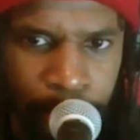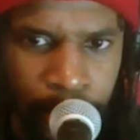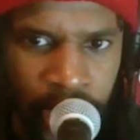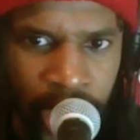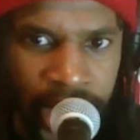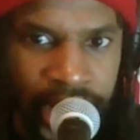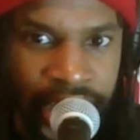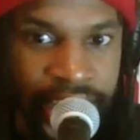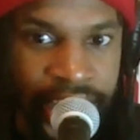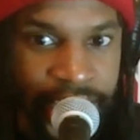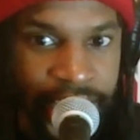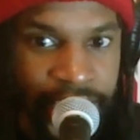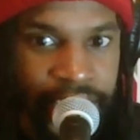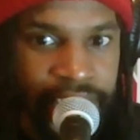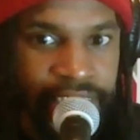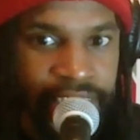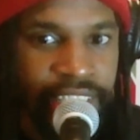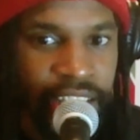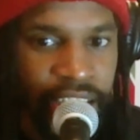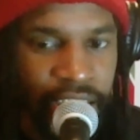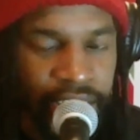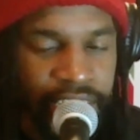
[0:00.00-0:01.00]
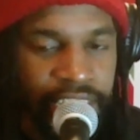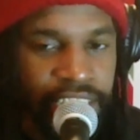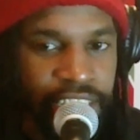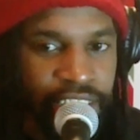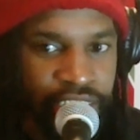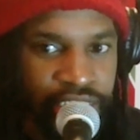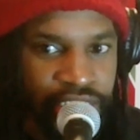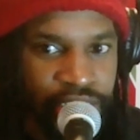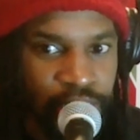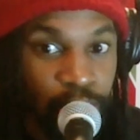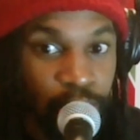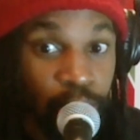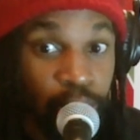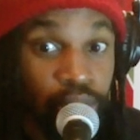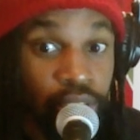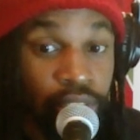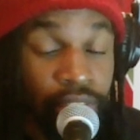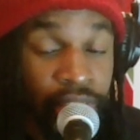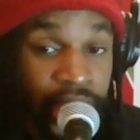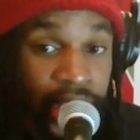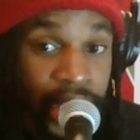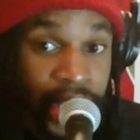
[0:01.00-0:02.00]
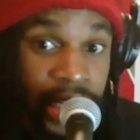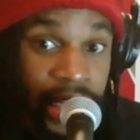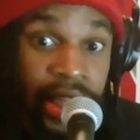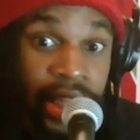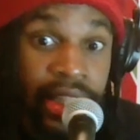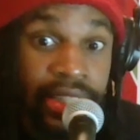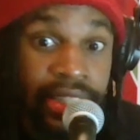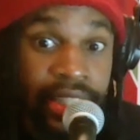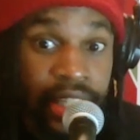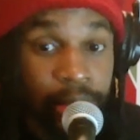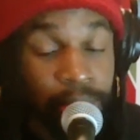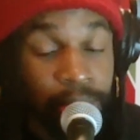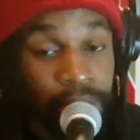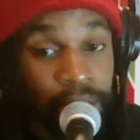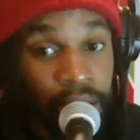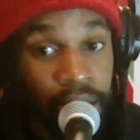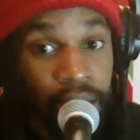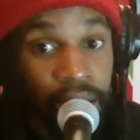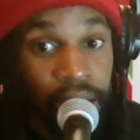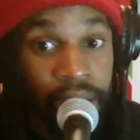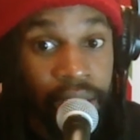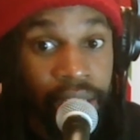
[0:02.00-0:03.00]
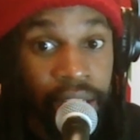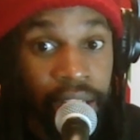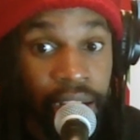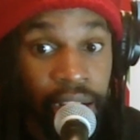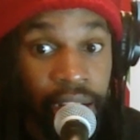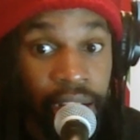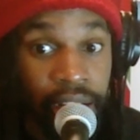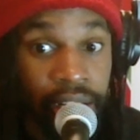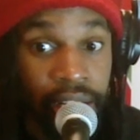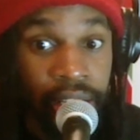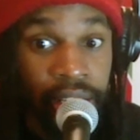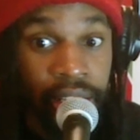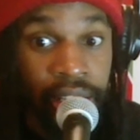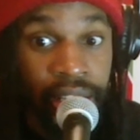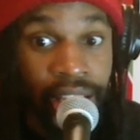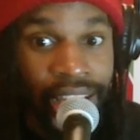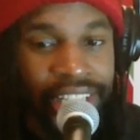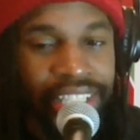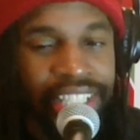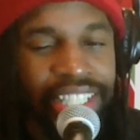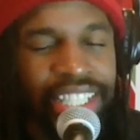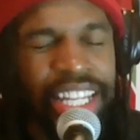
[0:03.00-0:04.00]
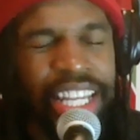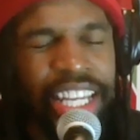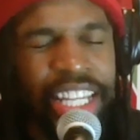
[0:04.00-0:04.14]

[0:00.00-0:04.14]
until you start hear so enough of the elders them gone or and